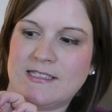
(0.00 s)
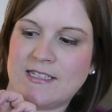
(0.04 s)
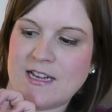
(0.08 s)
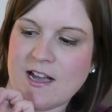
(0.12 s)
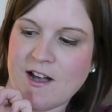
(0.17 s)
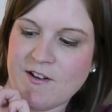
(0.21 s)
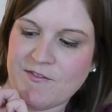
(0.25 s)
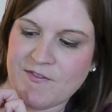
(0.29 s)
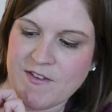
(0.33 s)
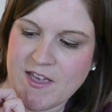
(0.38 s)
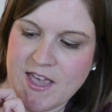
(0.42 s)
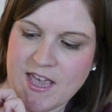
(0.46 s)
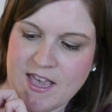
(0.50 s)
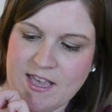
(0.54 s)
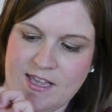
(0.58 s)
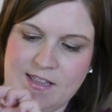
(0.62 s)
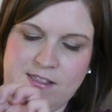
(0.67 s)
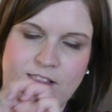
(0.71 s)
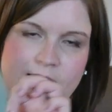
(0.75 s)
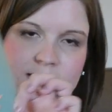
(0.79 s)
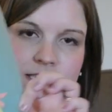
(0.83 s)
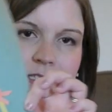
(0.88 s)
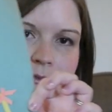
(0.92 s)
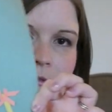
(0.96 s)
stuff,
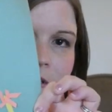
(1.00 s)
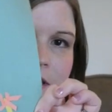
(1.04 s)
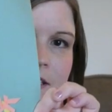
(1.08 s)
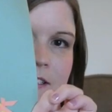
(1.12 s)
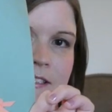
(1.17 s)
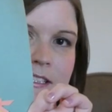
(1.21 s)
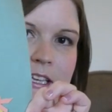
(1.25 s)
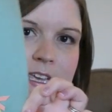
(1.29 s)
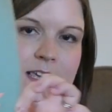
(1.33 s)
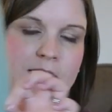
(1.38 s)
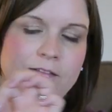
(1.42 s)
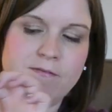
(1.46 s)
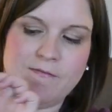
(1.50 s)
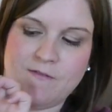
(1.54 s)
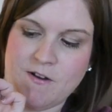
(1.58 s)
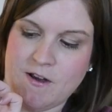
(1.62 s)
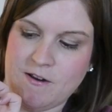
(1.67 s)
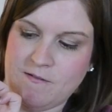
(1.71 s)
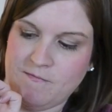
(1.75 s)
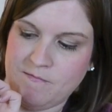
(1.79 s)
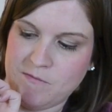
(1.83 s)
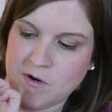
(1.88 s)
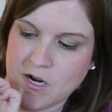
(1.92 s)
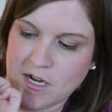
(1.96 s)
and this was a
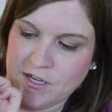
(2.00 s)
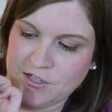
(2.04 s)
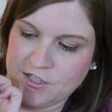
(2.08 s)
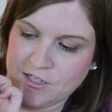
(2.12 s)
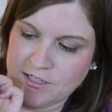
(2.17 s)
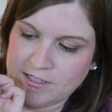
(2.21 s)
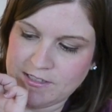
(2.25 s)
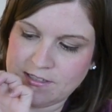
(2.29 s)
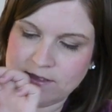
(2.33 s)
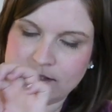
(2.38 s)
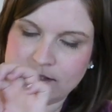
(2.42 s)
fun project